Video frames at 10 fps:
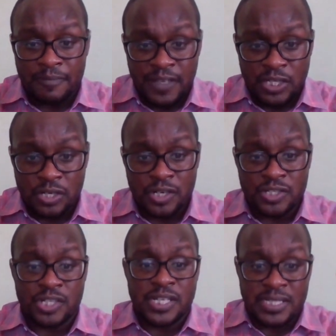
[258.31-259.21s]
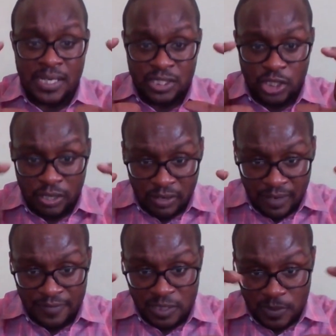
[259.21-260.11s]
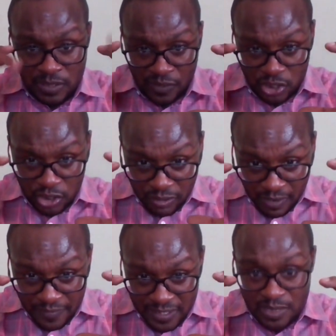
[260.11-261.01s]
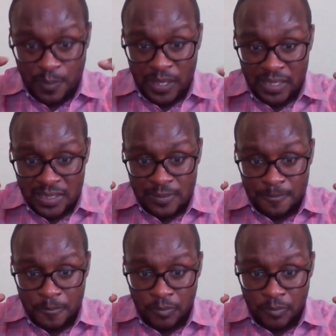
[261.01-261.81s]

features such as a specific geographic space